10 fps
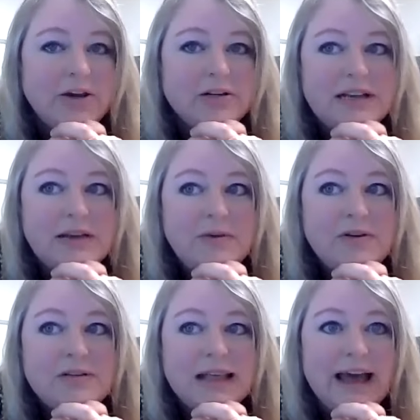your team
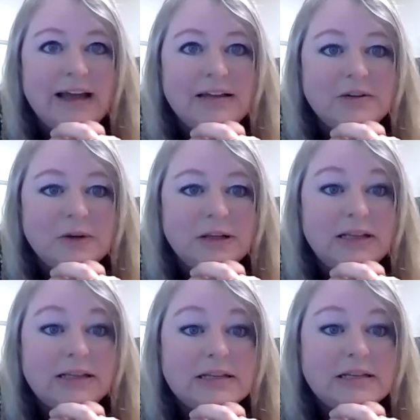use that to really
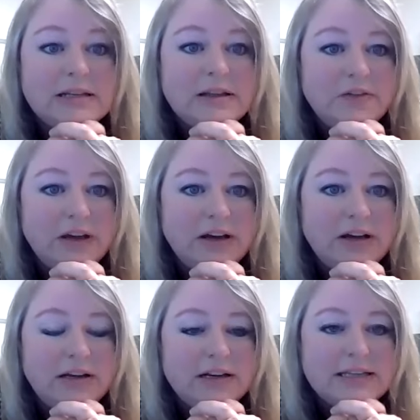listen to the
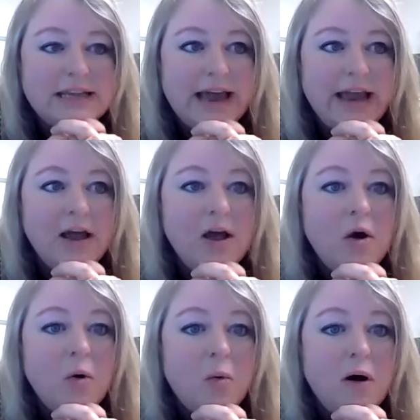field and say,
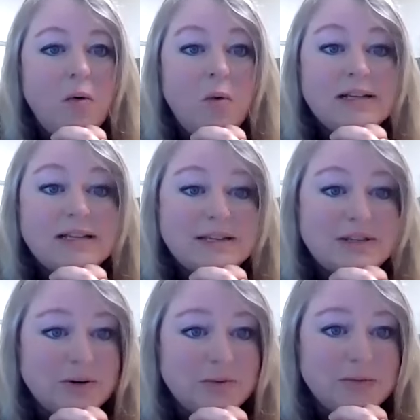what was
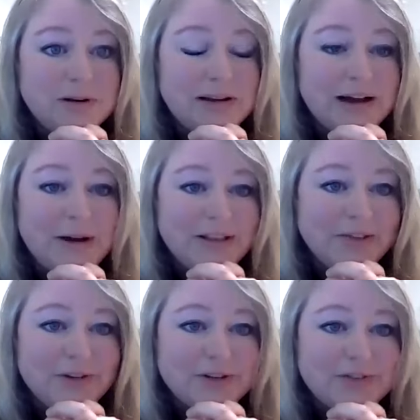assumed about the
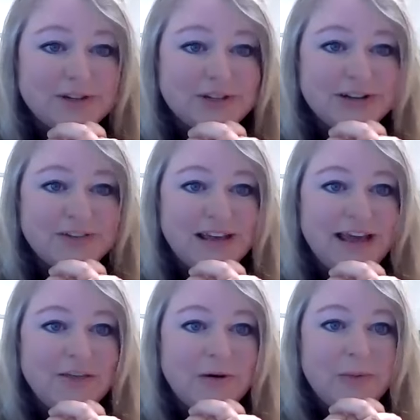first version of the
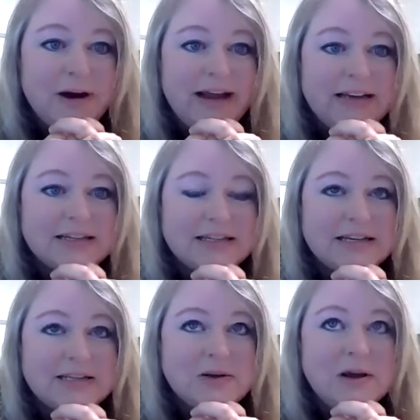K-3
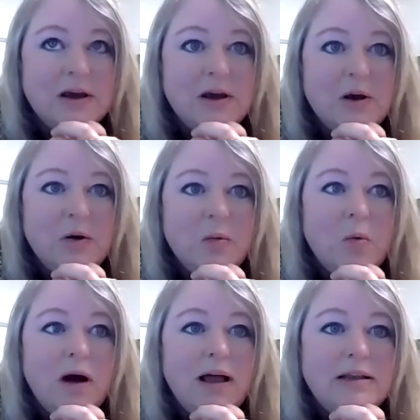practices?
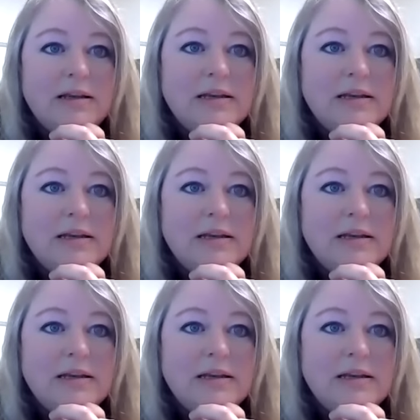What